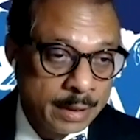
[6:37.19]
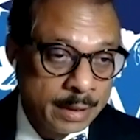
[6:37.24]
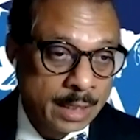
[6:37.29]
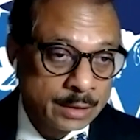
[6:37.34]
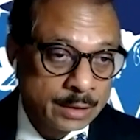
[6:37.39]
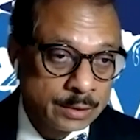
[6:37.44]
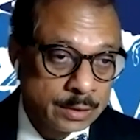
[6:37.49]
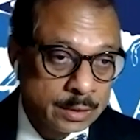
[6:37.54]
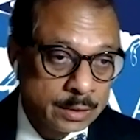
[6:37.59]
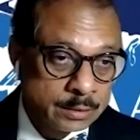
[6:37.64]

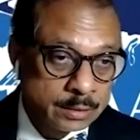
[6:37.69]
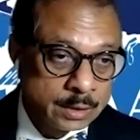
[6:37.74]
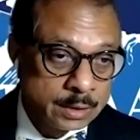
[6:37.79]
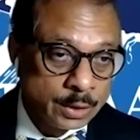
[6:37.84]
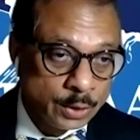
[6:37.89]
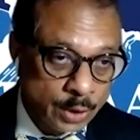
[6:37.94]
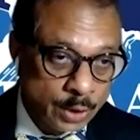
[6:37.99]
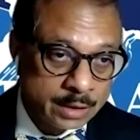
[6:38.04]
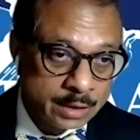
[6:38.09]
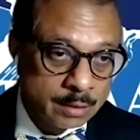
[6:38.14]
Actually, they
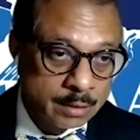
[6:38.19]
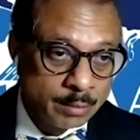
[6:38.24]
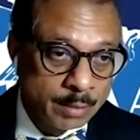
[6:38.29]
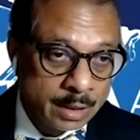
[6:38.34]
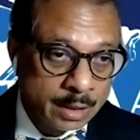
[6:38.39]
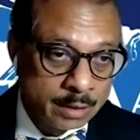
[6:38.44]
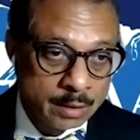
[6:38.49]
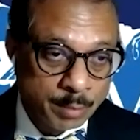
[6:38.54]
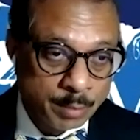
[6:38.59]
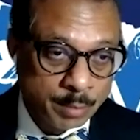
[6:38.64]
donate some
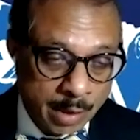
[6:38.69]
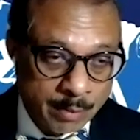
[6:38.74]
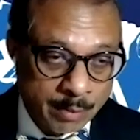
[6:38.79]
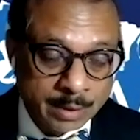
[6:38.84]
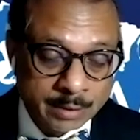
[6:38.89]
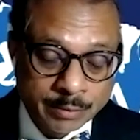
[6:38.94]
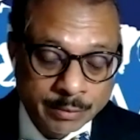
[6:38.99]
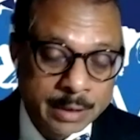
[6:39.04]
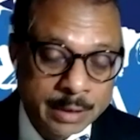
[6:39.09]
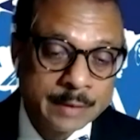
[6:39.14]
money to the Prime
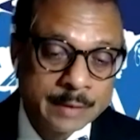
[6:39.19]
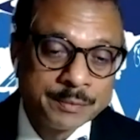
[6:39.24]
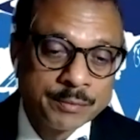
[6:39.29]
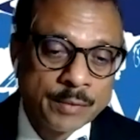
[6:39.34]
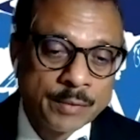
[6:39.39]
Minister Fund,